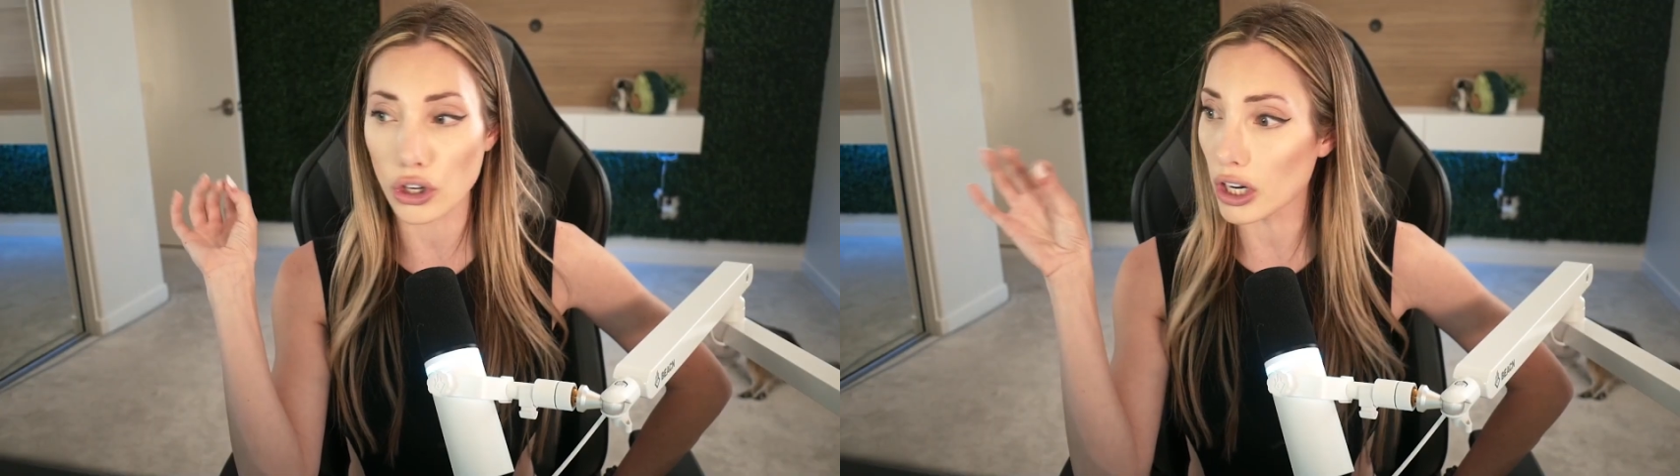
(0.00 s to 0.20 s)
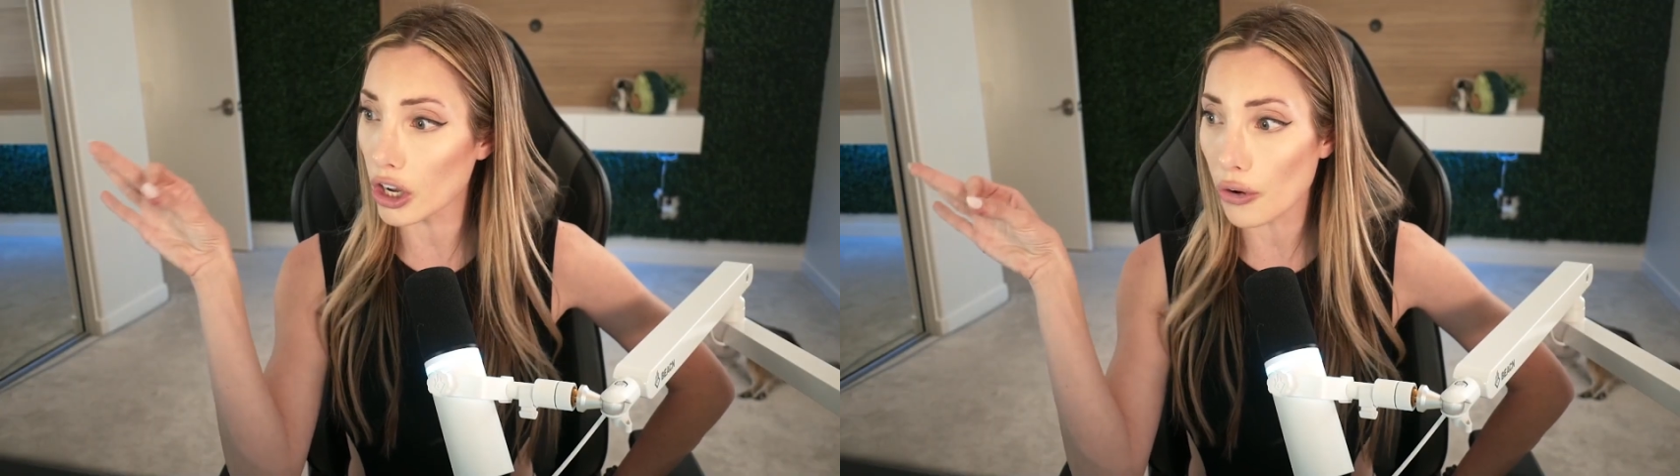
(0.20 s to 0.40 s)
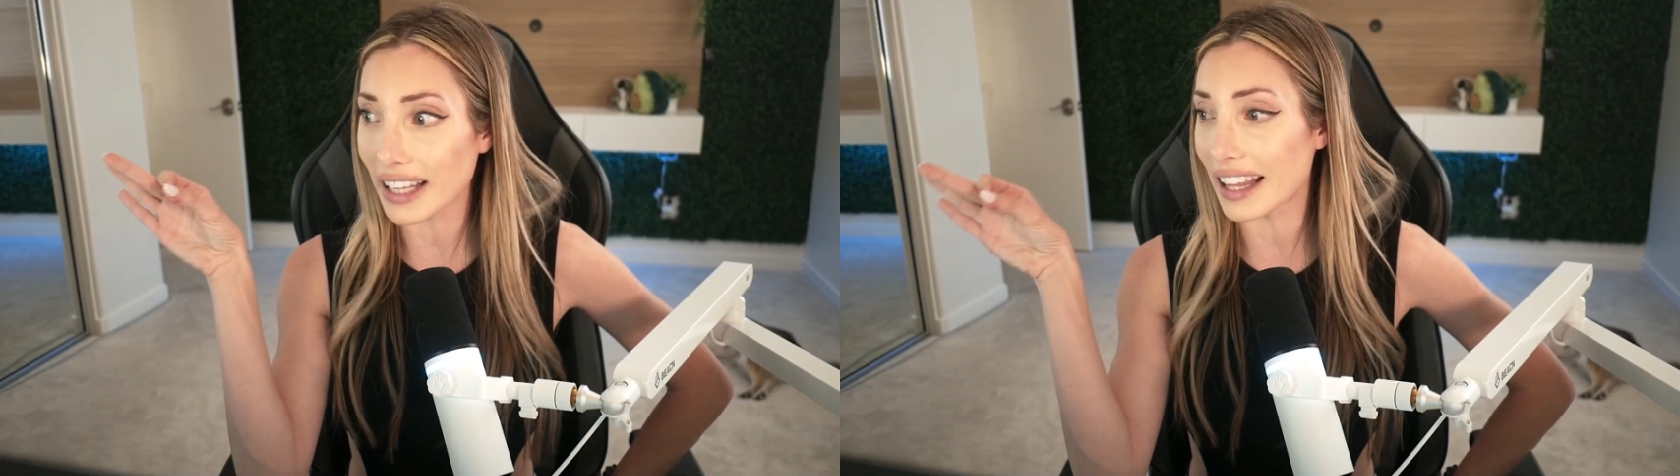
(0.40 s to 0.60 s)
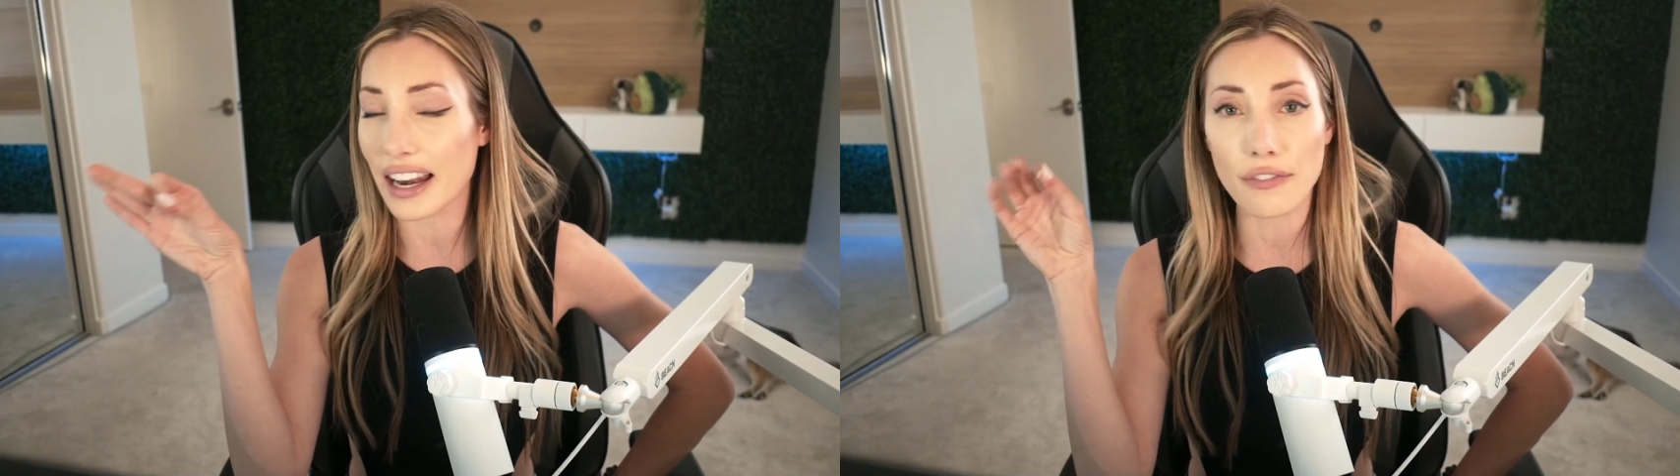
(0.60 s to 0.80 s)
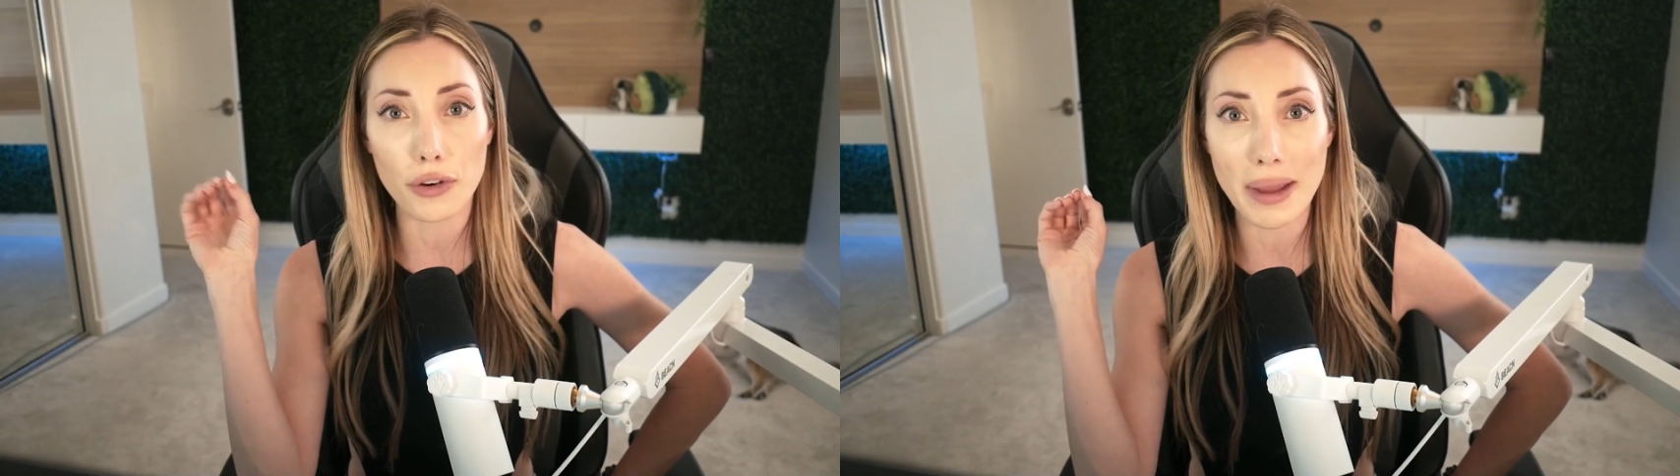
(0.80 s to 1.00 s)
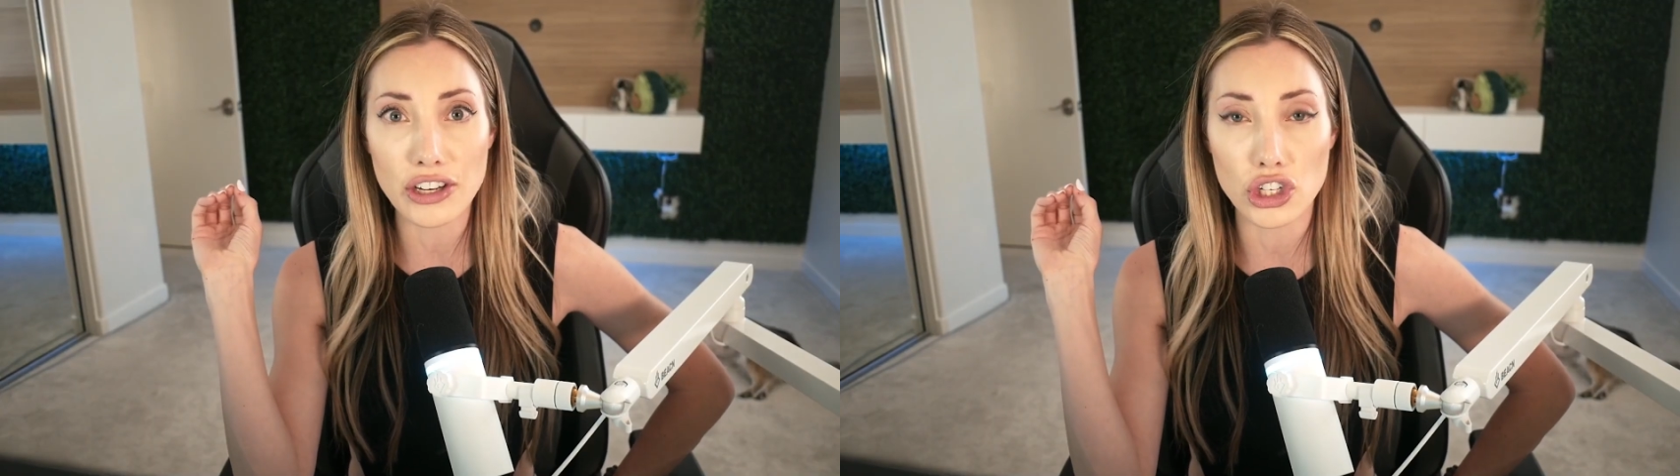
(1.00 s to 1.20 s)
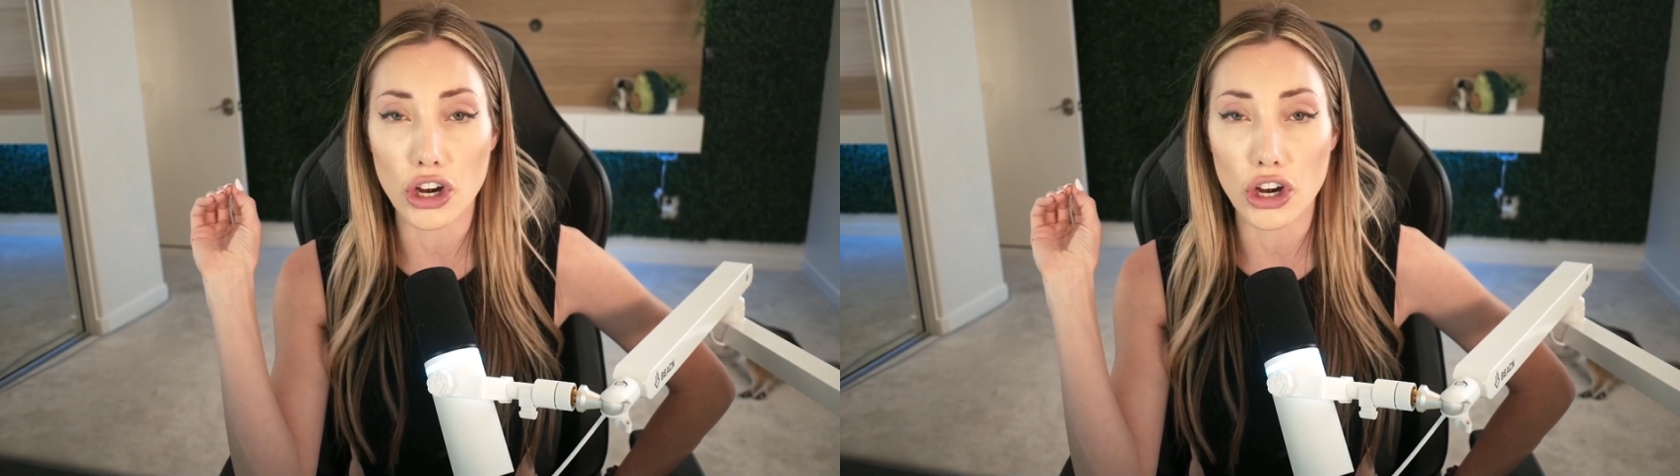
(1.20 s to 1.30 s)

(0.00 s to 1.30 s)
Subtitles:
gonna go get that information.